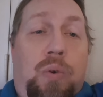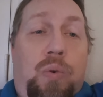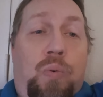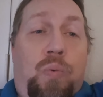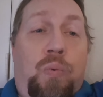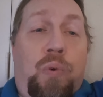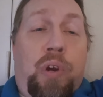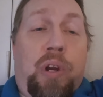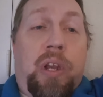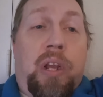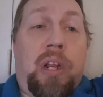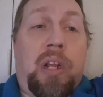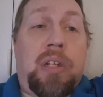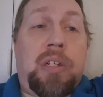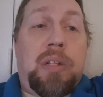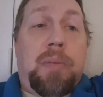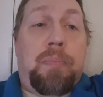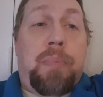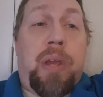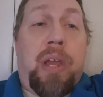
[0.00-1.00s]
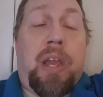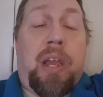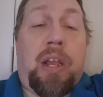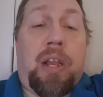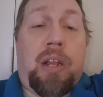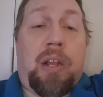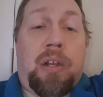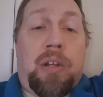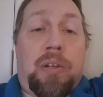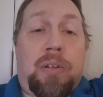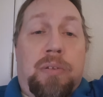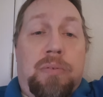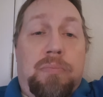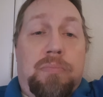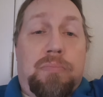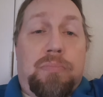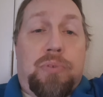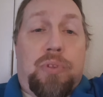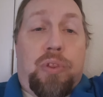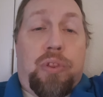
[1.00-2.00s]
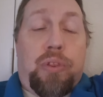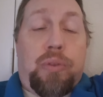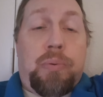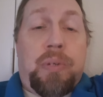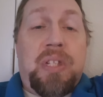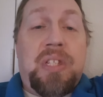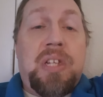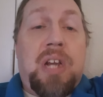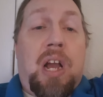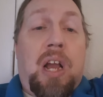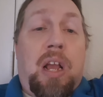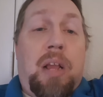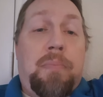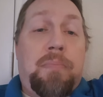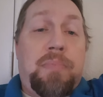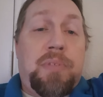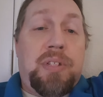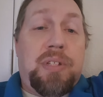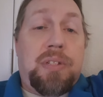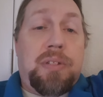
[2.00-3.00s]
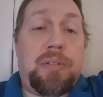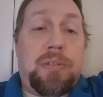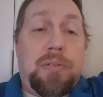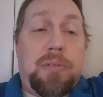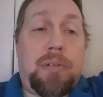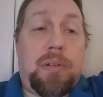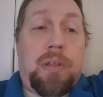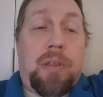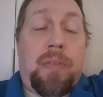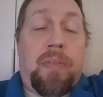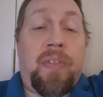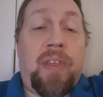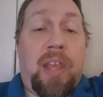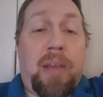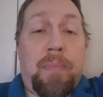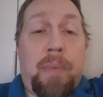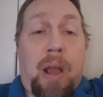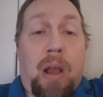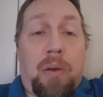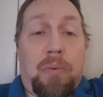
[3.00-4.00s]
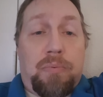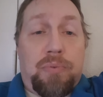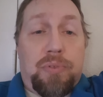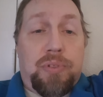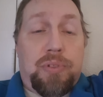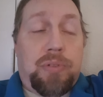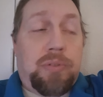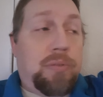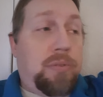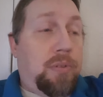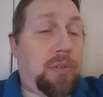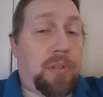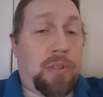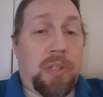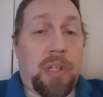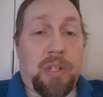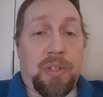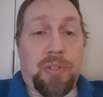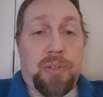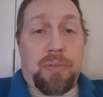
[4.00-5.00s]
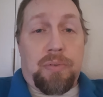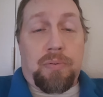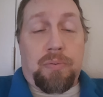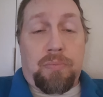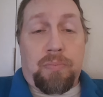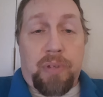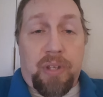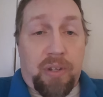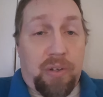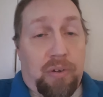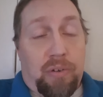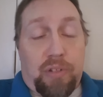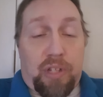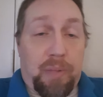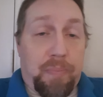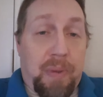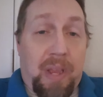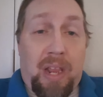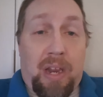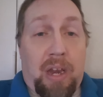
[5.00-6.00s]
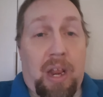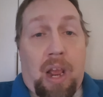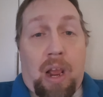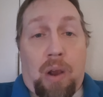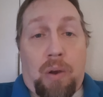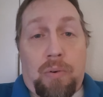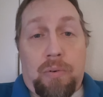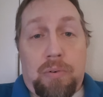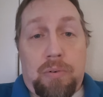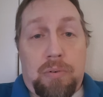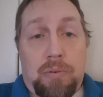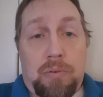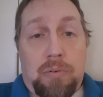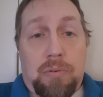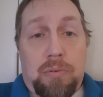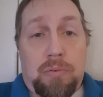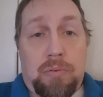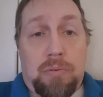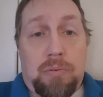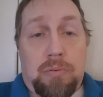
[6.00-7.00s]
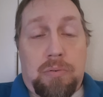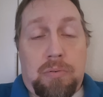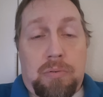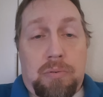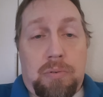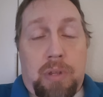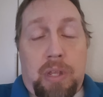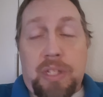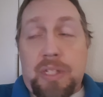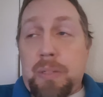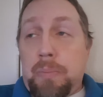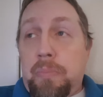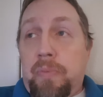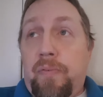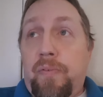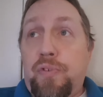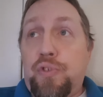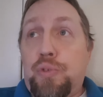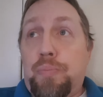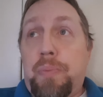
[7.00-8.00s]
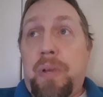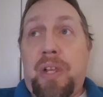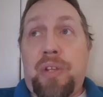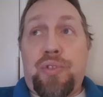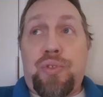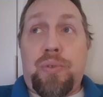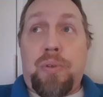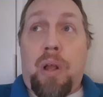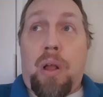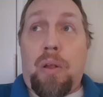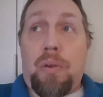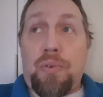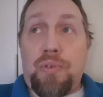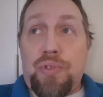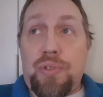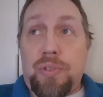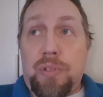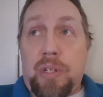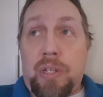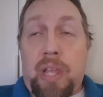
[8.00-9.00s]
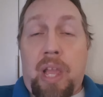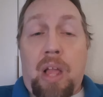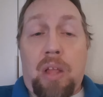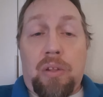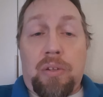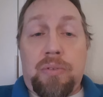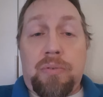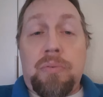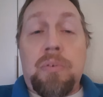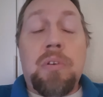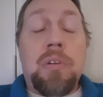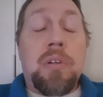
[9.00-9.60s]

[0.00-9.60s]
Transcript: we're going to end up paying three times the amount that we currently pay now. Some of us are paying $2 a gallon.